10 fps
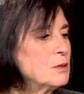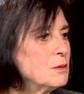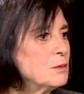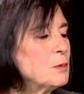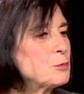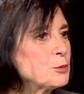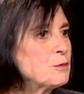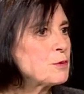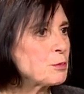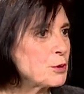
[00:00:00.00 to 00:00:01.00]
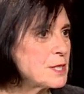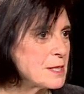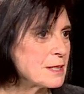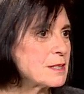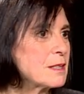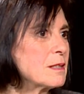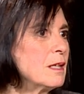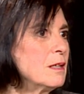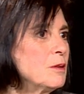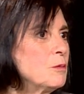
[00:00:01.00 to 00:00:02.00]
to improve the present,
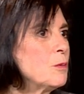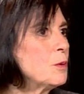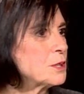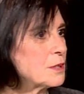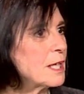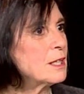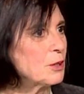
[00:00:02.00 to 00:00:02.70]
um, which they right.